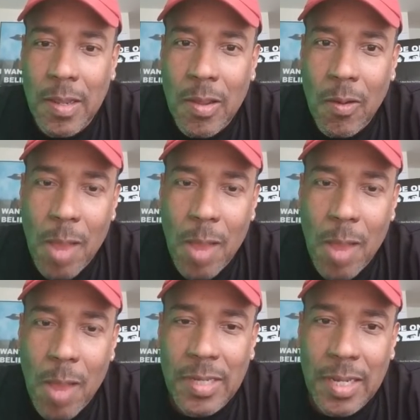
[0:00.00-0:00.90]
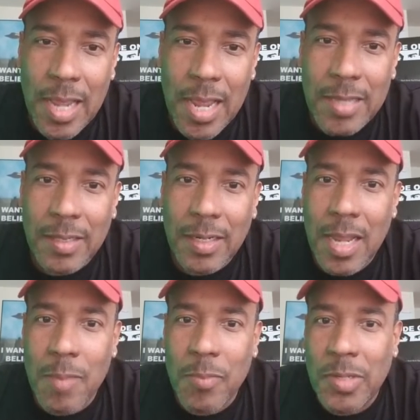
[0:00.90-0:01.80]
or I've been seeing guys in the
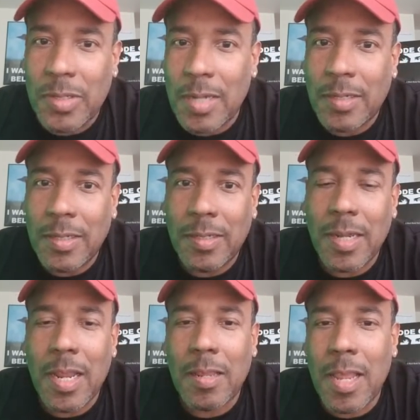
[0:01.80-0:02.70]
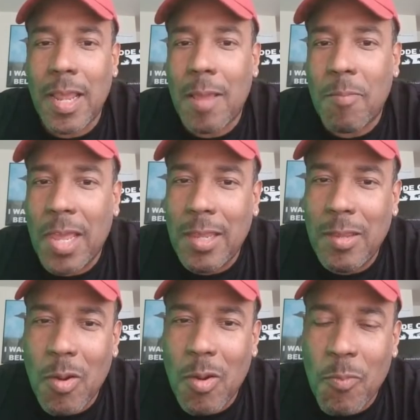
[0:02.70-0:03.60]
comment section saying, yeah,
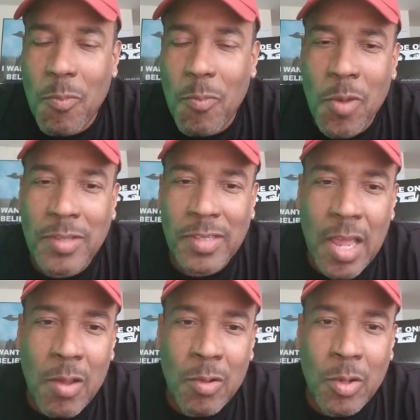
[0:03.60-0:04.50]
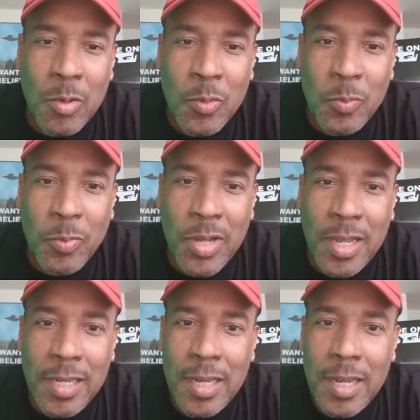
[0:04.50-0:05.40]
man, you know, Mo One sound cool,
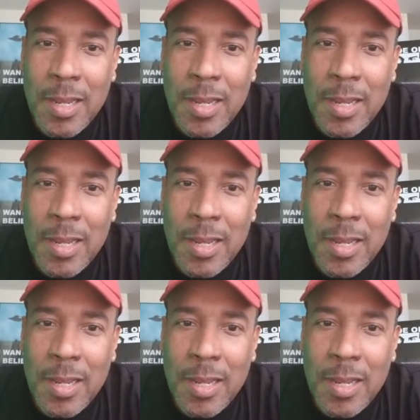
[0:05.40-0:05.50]
but